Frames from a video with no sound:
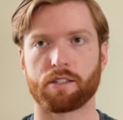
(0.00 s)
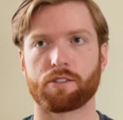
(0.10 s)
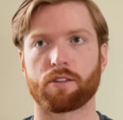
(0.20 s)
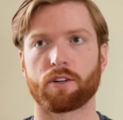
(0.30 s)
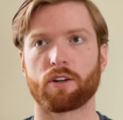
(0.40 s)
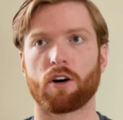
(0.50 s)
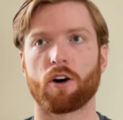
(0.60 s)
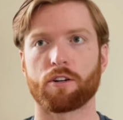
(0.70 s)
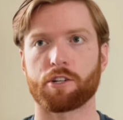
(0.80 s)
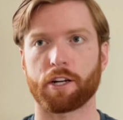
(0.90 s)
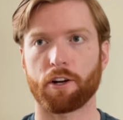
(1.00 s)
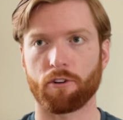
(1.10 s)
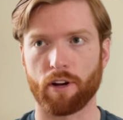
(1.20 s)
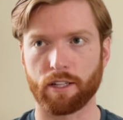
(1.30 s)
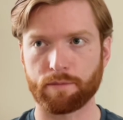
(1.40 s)
So they're going to hard check your
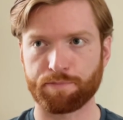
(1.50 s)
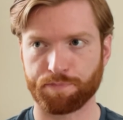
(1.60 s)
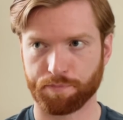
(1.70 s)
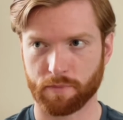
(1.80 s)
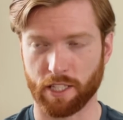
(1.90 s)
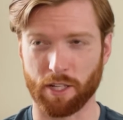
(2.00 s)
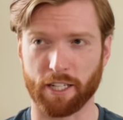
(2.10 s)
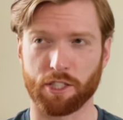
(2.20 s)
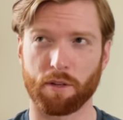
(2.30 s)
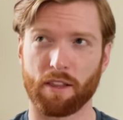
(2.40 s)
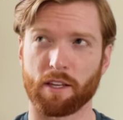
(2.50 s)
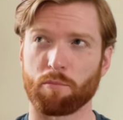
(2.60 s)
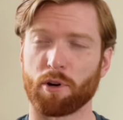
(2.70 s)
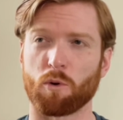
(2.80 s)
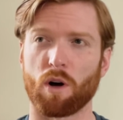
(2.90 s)
credit. That's actually, I
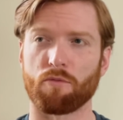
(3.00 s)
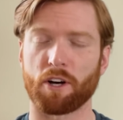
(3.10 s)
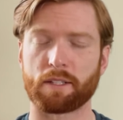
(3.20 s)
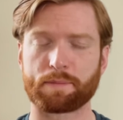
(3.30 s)
think, pre-qualified.